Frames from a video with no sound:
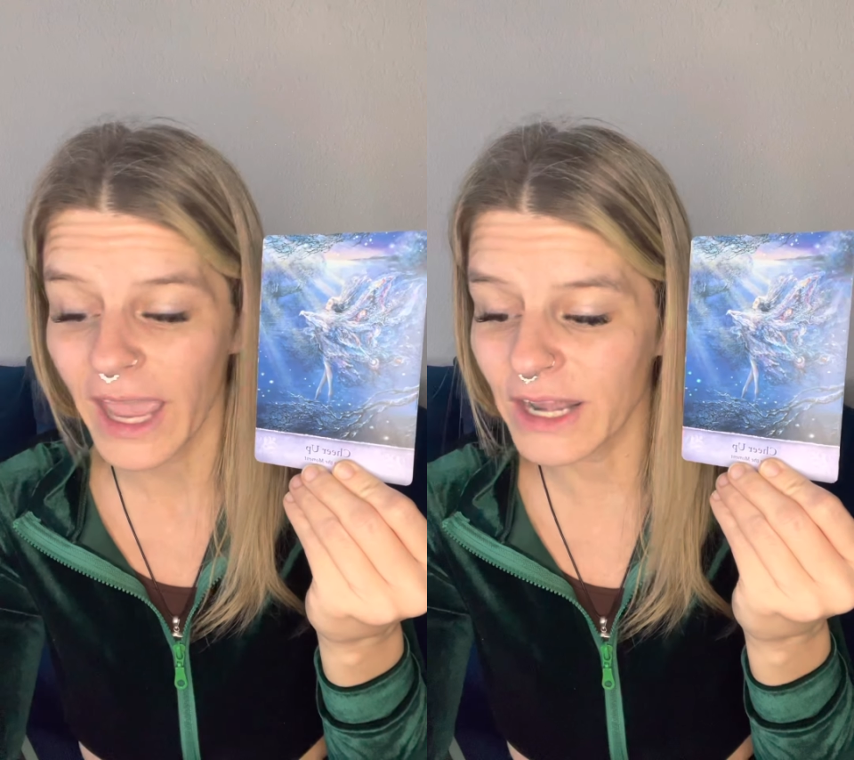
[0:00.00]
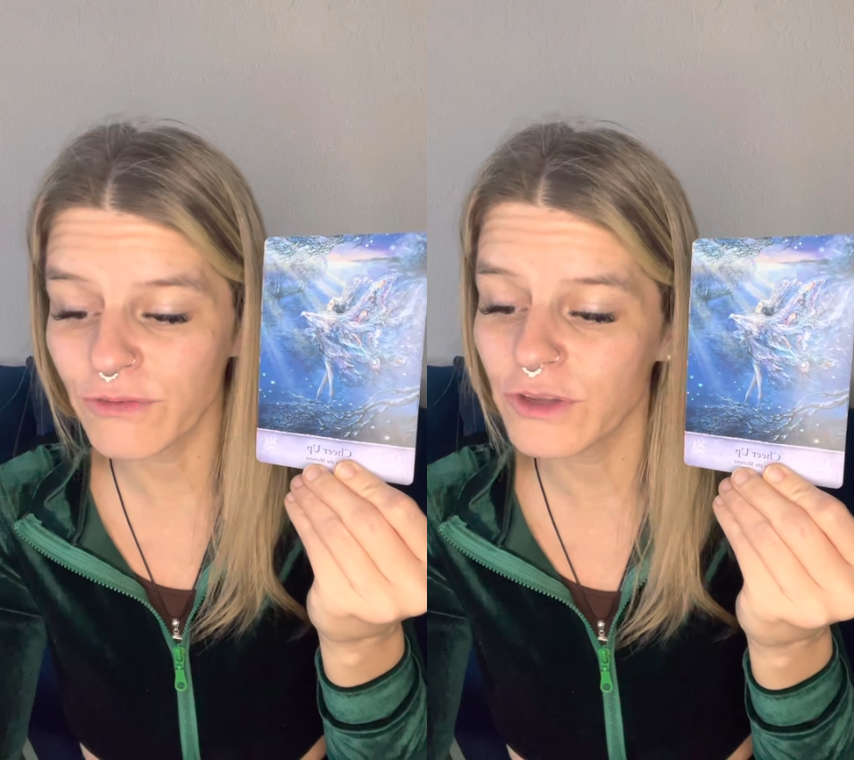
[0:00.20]

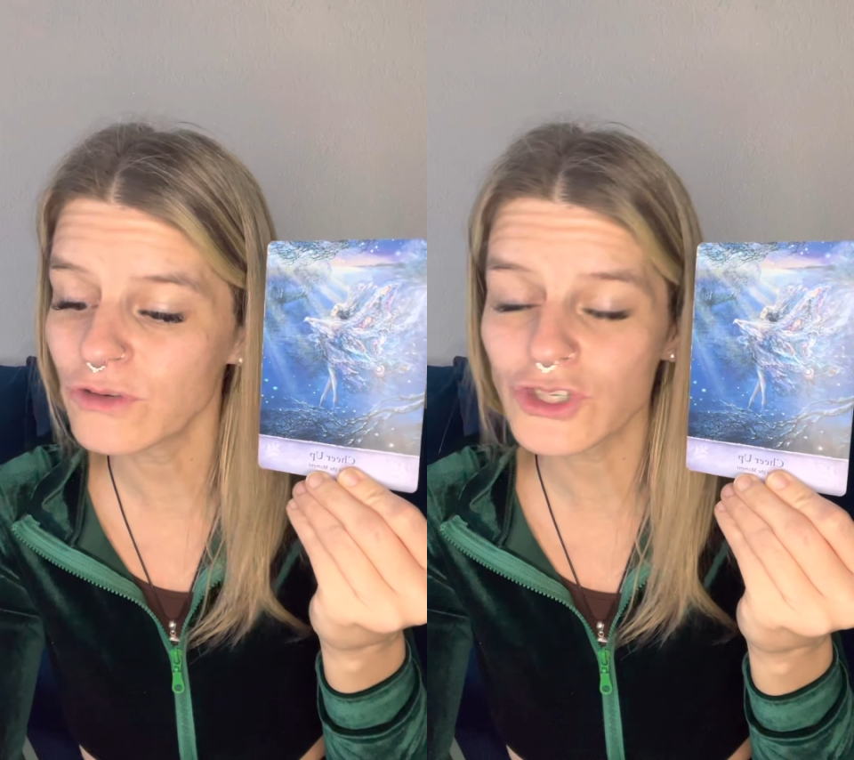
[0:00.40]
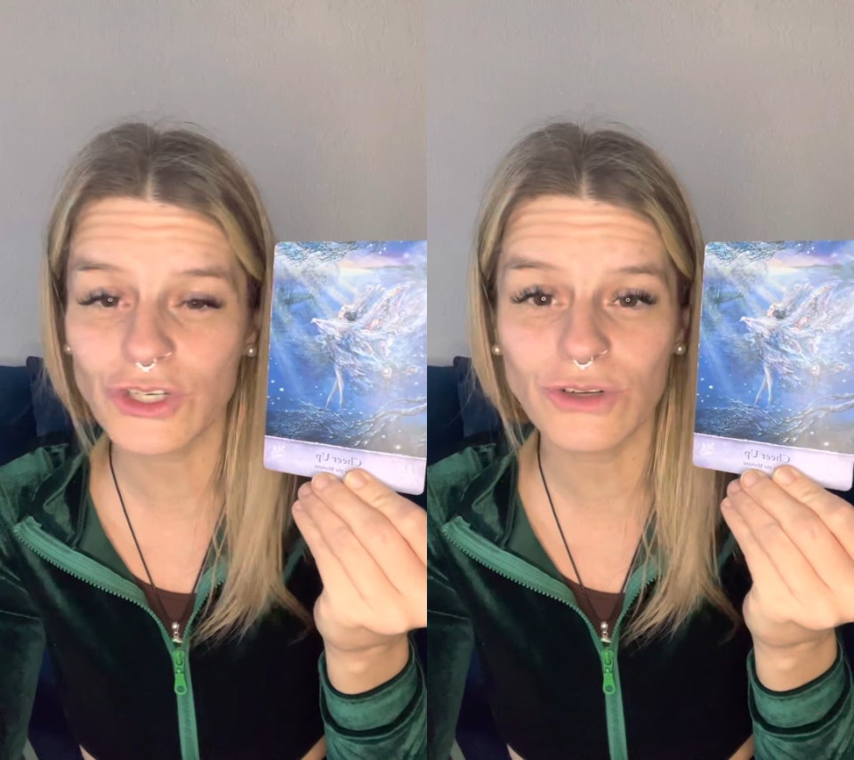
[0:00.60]
And if you
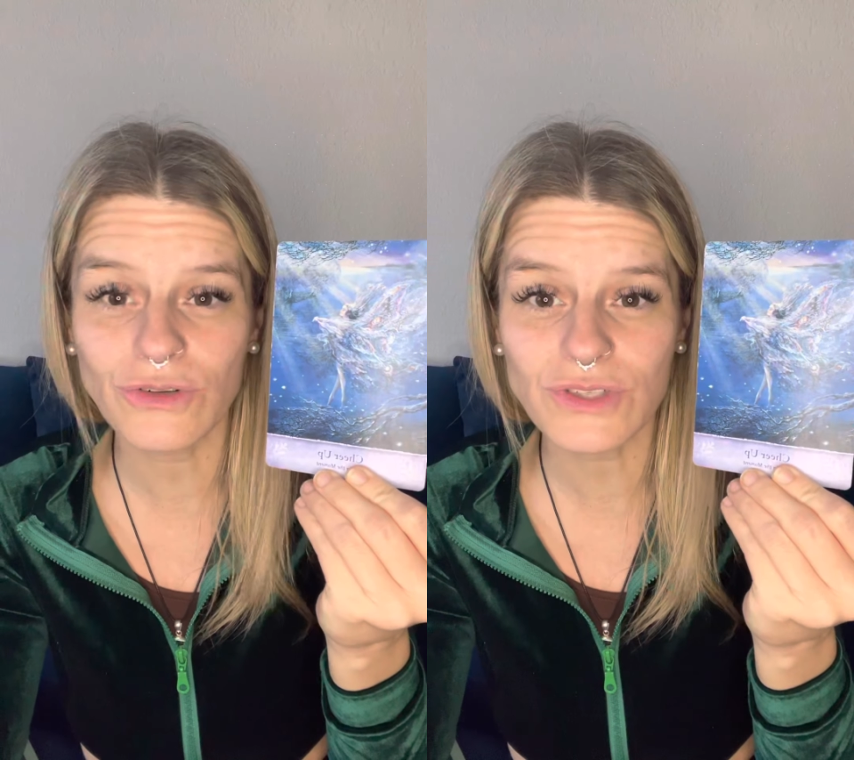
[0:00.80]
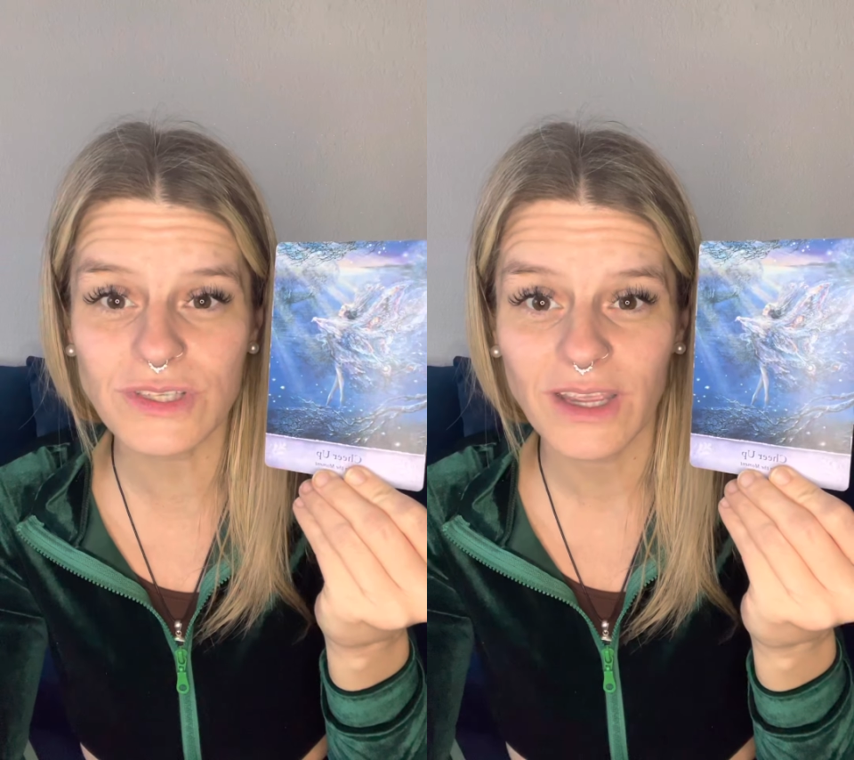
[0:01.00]

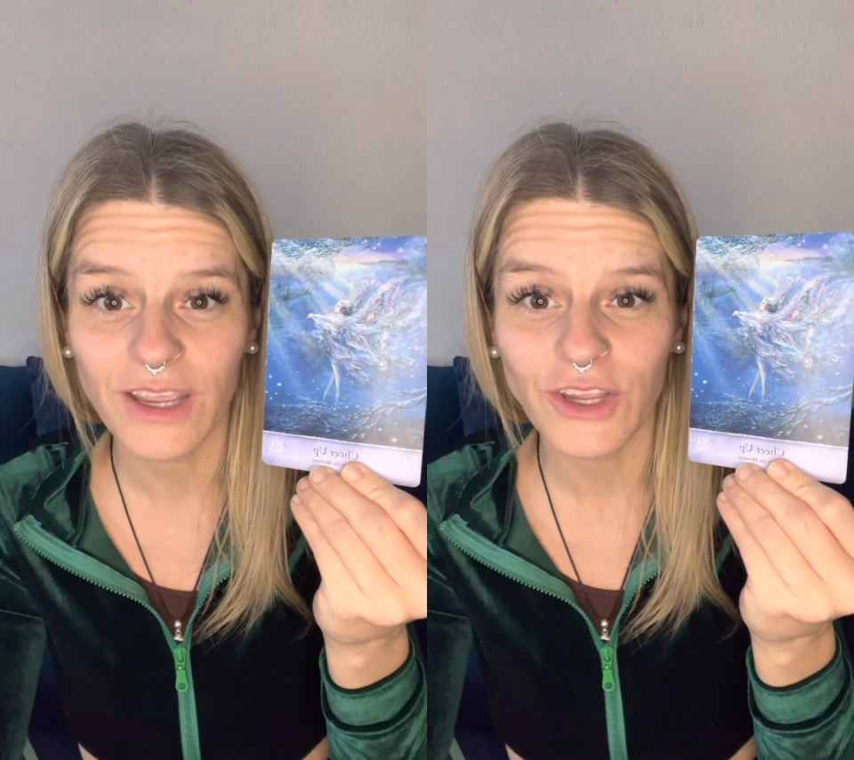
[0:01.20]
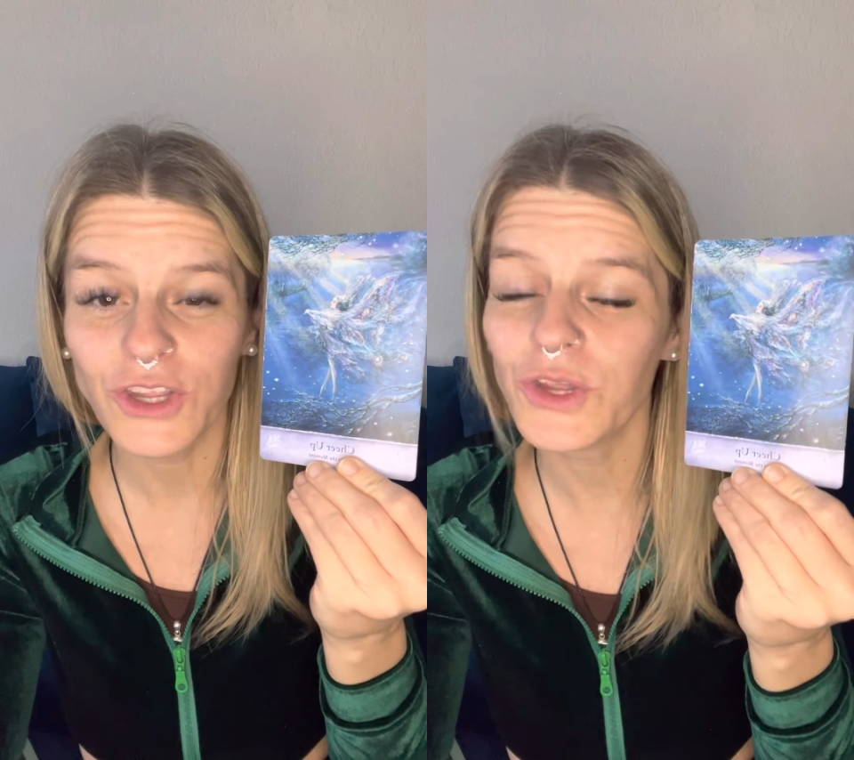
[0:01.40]
choose,
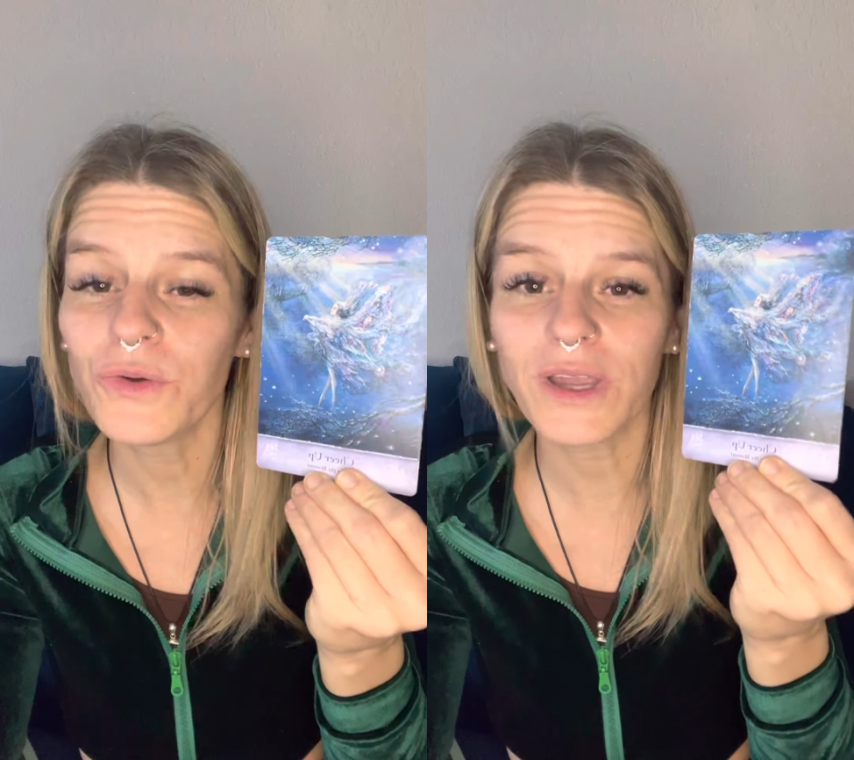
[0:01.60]
you